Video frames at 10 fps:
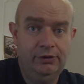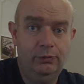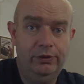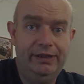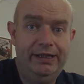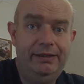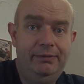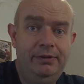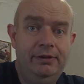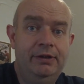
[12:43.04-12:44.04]
we'll
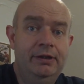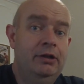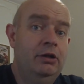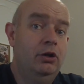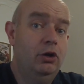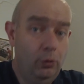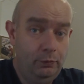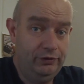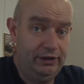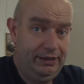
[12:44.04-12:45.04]
then
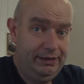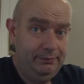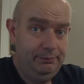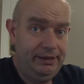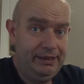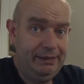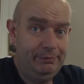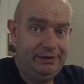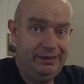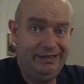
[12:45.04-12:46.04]
hopefully be
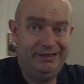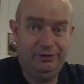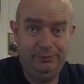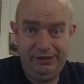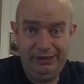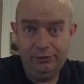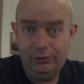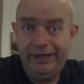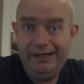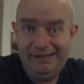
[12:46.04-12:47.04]
able to get somebody
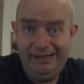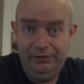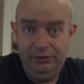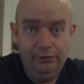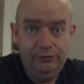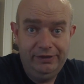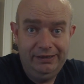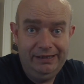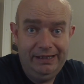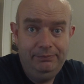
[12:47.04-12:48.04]
crazy enough to
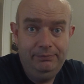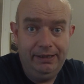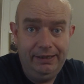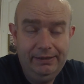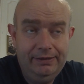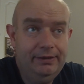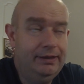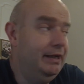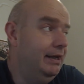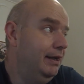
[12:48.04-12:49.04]
let me
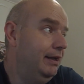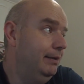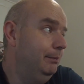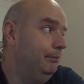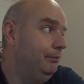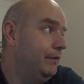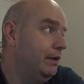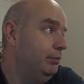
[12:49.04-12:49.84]
um,